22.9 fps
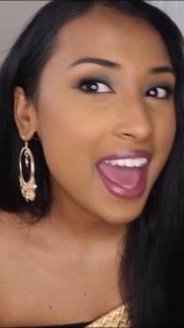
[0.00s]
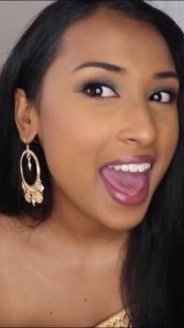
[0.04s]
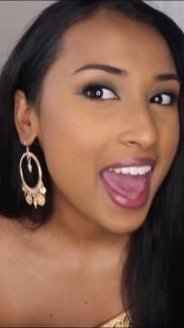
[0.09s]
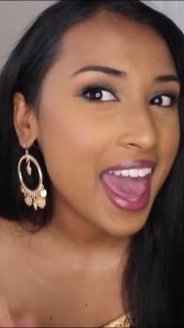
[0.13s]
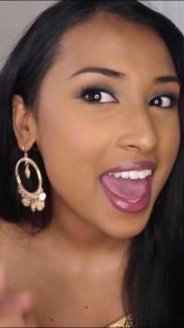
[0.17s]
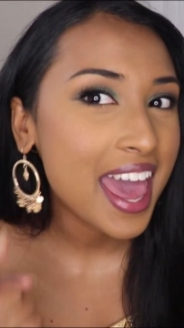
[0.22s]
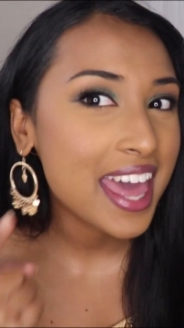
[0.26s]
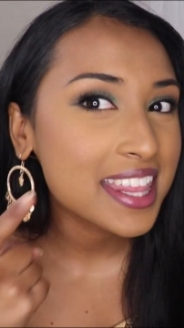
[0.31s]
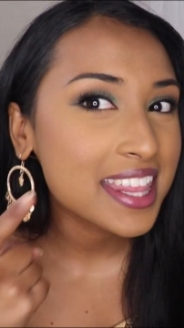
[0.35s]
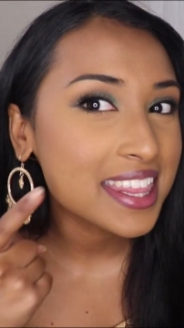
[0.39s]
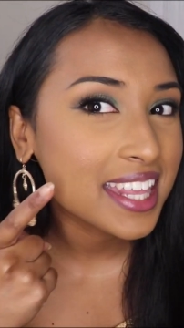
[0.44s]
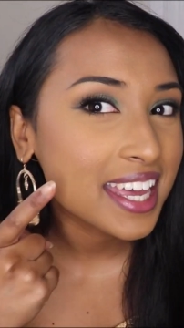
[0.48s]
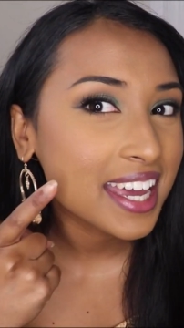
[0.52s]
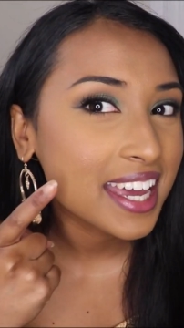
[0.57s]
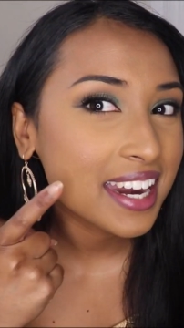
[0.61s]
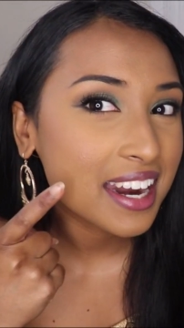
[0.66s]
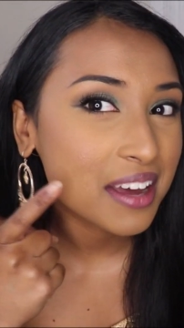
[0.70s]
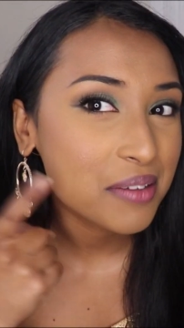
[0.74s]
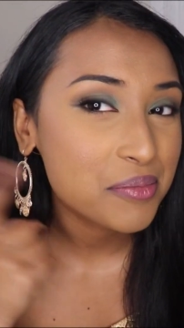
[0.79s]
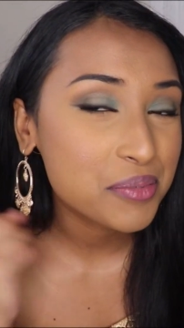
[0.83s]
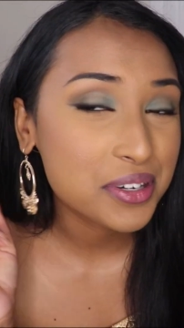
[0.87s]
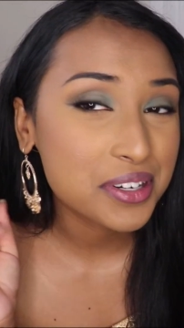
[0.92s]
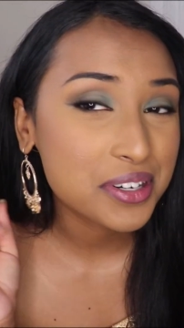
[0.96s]
and then I
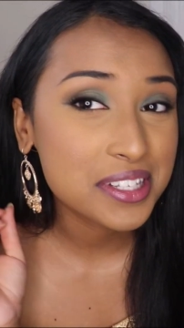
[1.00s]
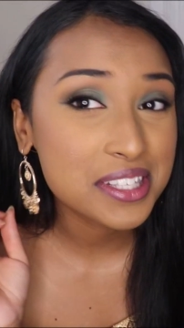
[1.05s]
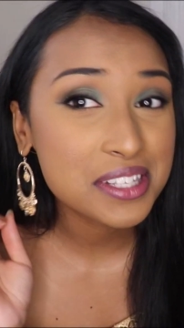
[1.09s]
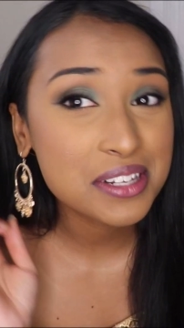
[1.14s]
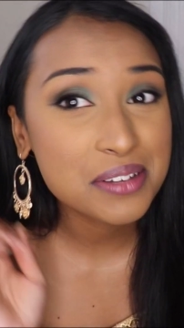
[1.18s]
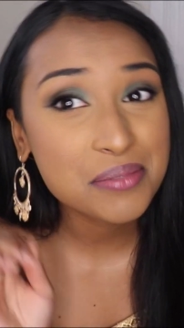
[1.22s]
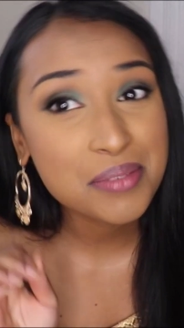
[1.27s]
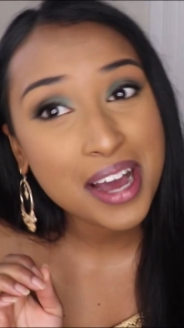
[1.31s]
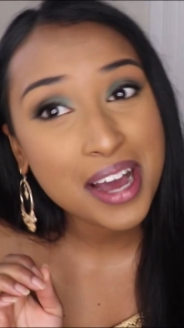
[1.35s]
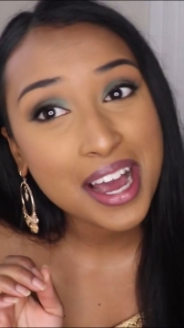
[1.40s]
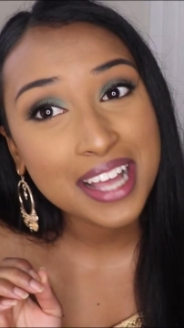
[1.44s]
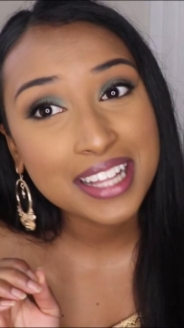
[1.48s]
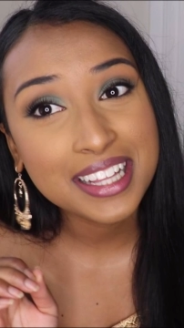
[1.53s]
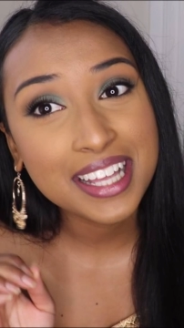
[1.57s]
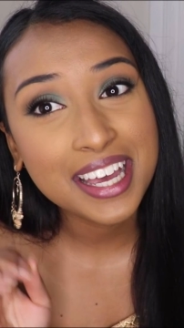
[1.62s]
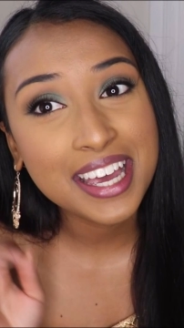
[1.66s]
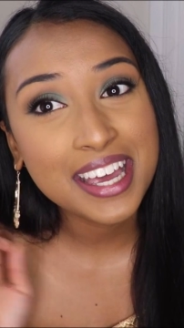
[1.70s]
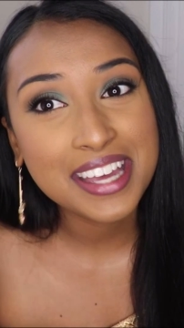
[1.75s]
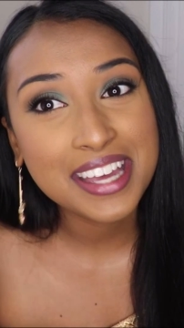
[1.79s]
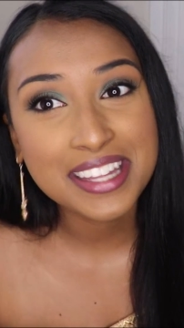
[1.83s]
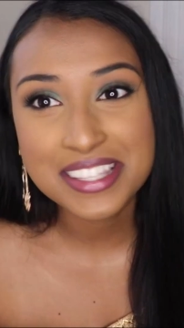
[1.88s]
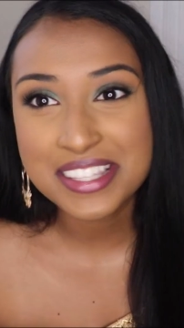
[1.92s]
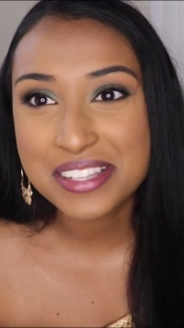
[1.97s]
put on some
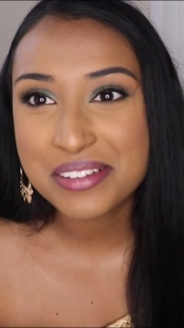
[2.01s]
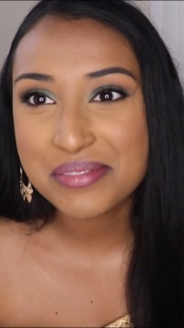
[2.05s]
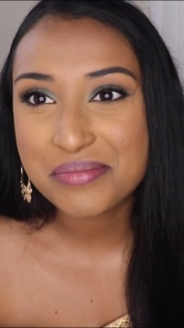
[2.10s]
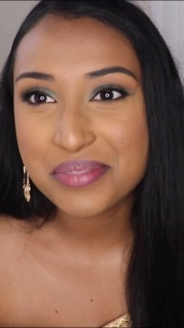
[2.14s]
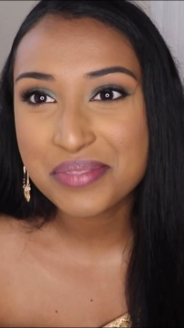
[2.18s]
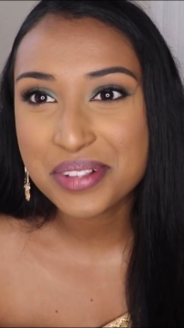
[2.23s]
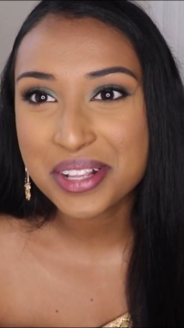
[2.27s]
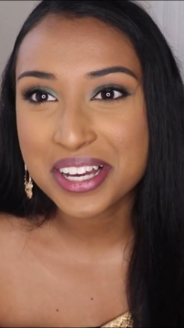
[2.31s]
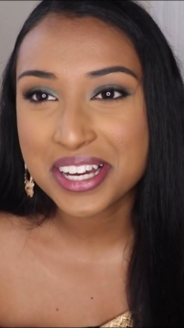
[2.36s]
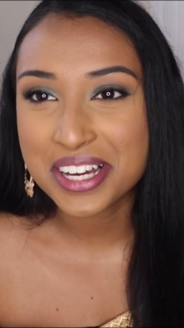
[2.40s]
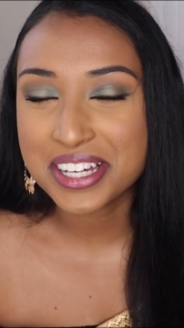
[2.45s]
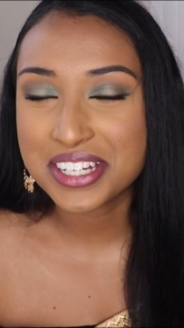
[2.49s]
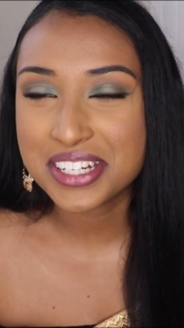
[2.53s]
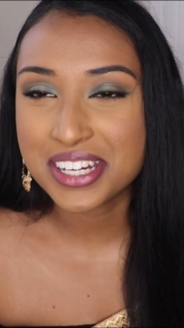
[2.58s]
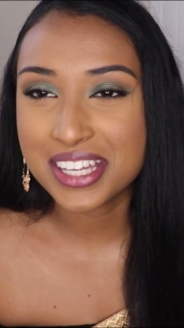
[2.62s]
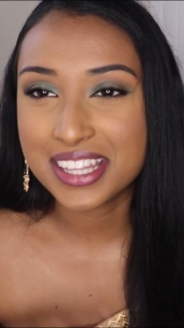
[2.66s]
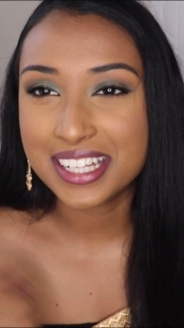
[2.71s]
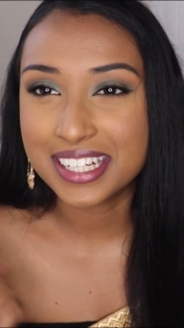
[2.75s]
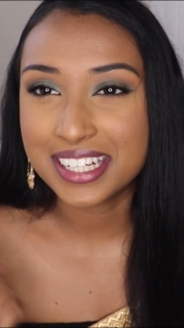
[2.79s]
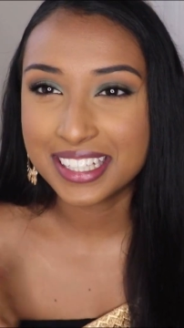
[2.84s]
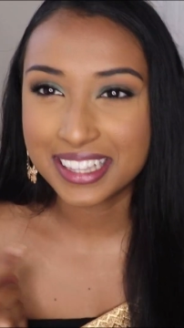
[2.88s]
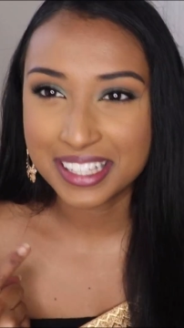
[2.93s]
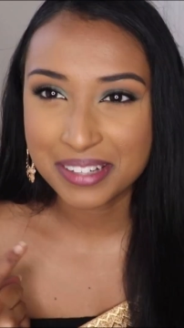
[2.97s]
highlight and some blush and
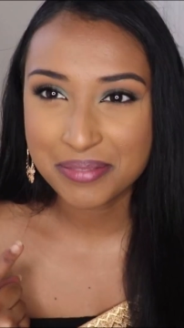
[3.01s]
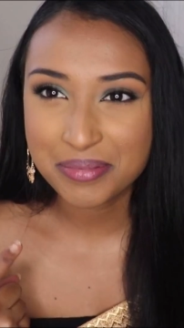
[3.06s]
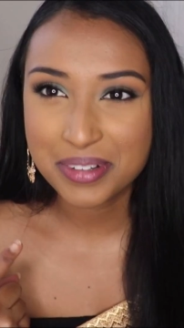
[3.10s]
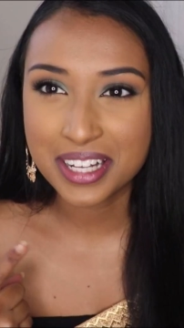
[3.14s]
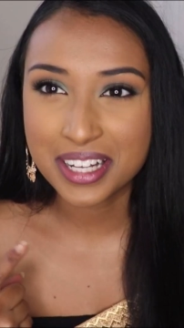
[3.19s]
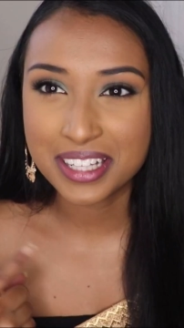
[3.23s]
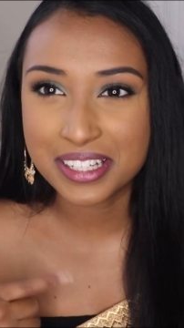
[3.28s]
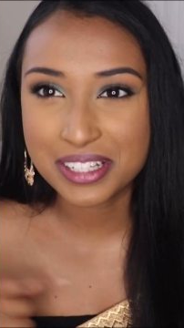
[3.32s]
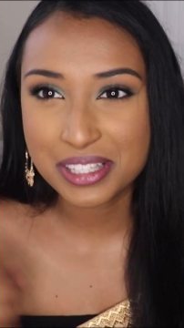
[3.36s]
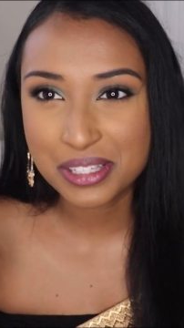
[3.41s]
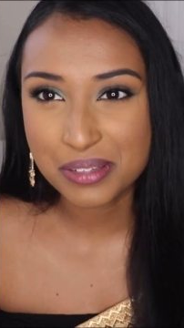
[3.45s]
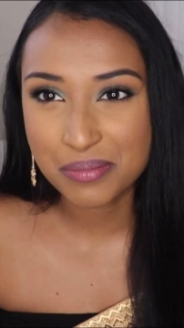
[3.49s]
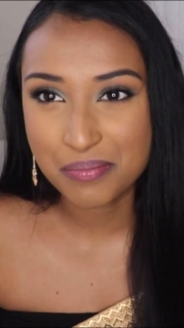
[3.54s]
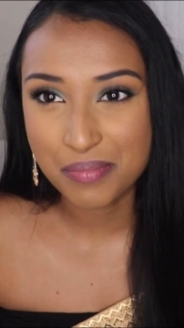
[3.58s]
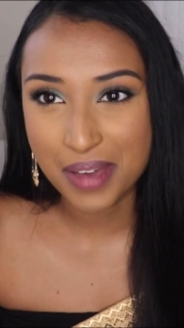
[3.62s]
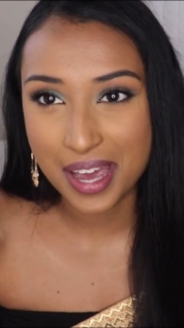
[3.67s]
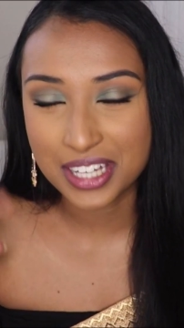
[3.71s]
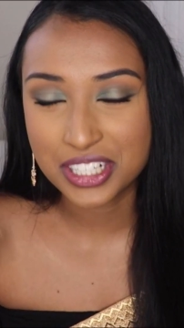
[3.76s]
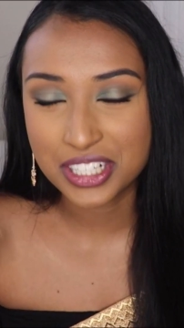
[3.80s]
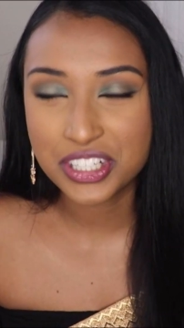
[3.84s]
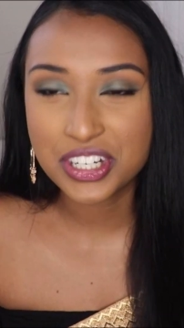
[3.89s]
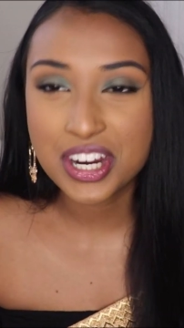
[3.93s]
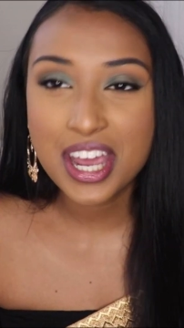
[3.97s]
then a lip color to
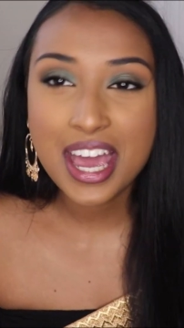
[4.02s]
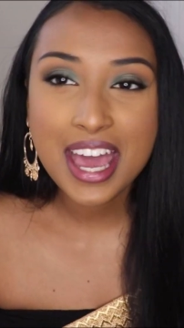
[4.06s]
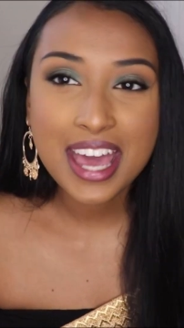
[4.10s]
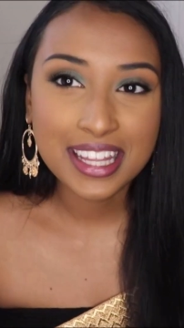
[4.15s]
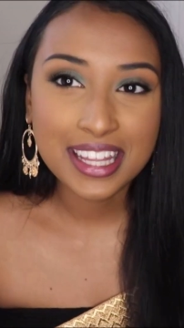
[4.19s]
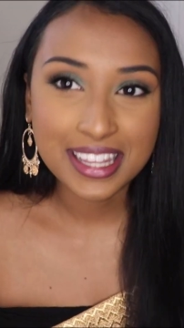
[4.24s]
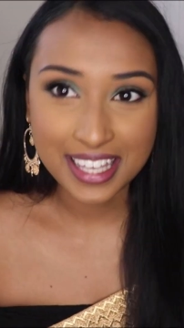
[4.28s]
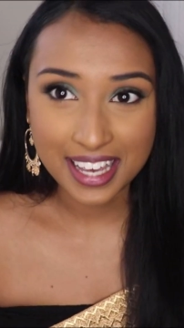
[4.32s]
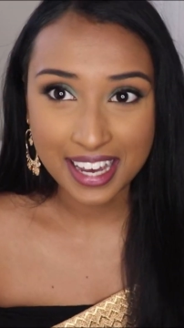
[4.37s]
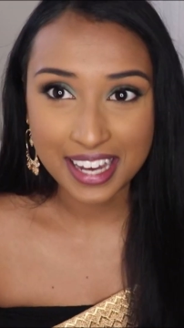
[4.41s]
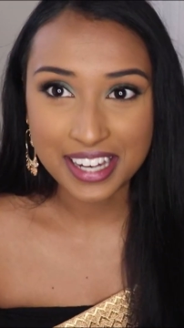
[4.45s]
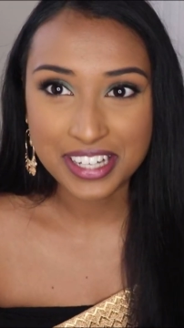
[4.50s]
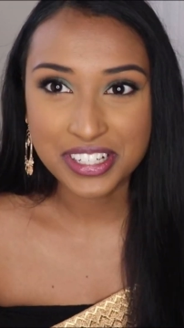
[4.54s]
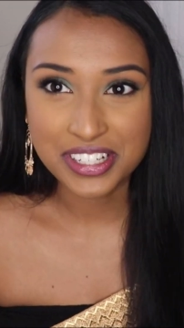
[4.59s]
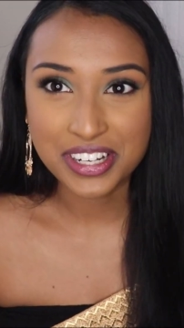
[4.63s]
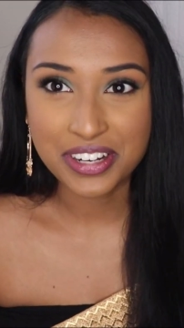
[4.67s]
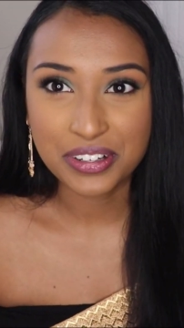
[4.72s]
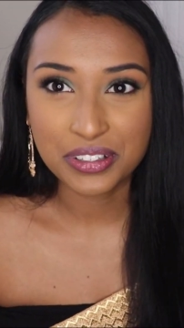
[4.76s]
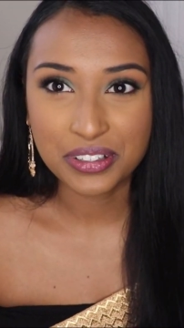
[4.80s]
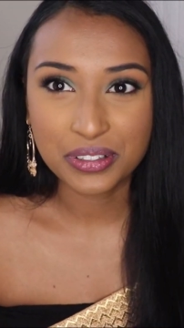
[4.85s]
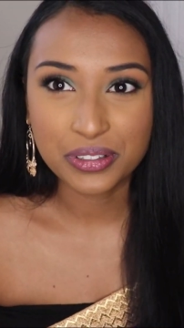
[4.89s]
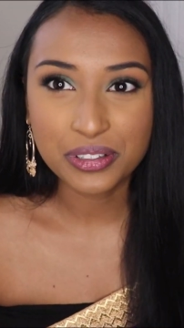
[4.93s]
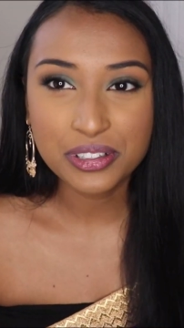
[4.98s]
match the
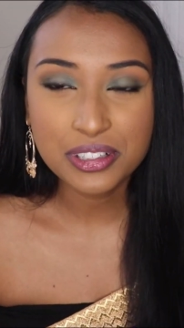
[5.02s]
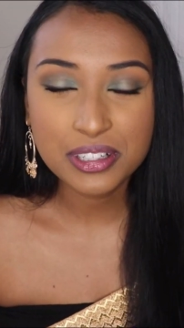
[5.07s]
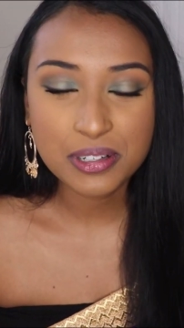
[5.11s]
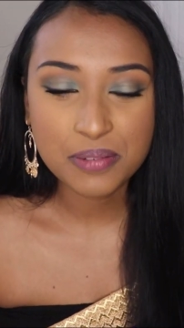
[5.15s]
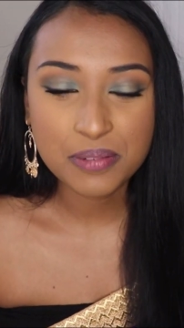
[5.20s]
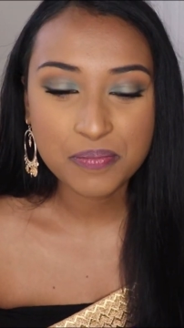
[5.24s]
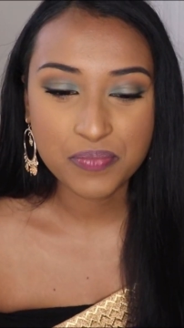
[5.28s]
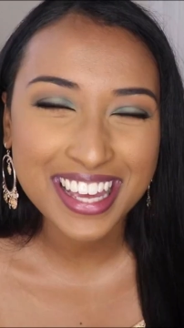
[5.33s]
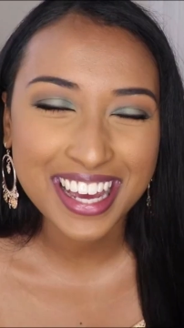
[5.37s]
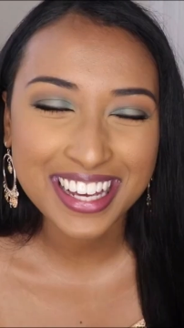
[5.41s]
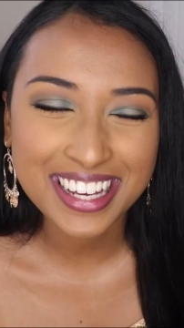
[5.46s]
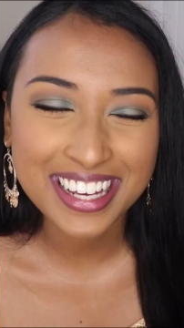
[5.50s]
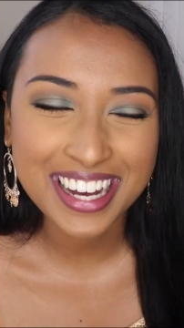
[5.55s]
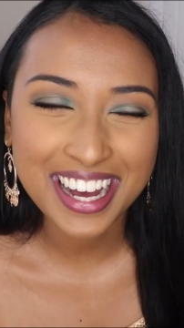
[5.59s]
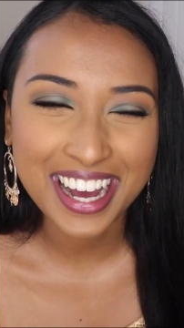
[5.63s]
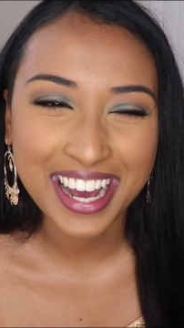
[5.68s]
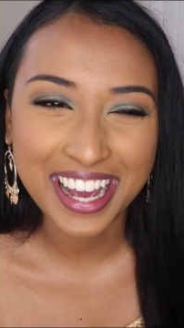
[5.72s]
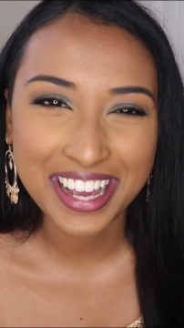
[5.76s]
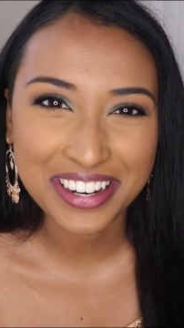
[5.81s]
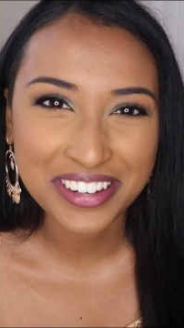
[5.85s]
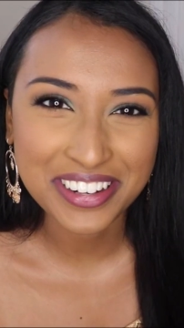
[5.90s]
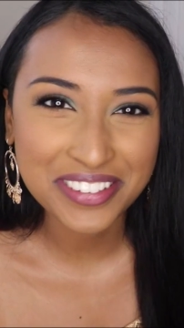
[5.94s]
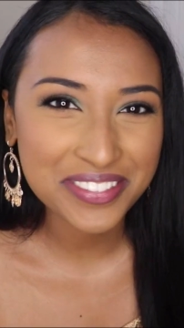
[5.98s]
eyeshadow look. I
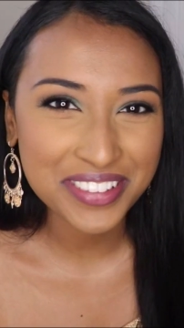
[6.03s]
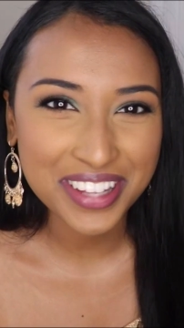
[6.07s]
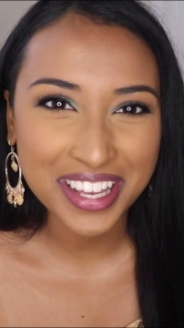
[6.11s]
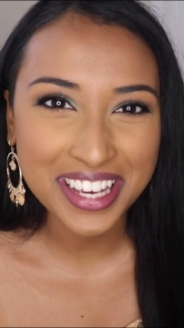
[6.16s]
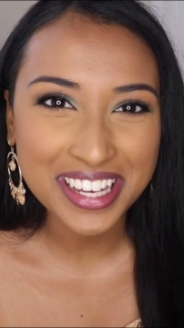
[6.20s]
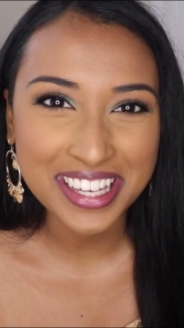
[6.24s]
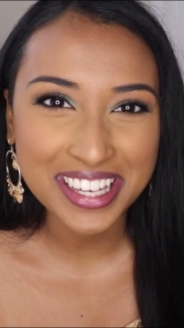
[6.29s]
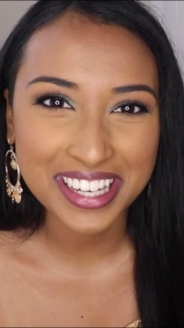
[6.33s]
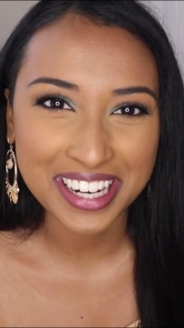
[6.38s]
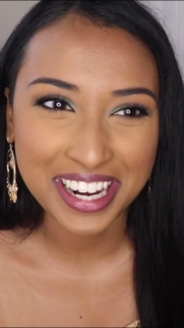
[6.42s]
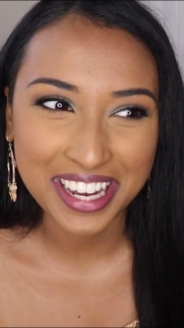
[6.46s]
kind of like it.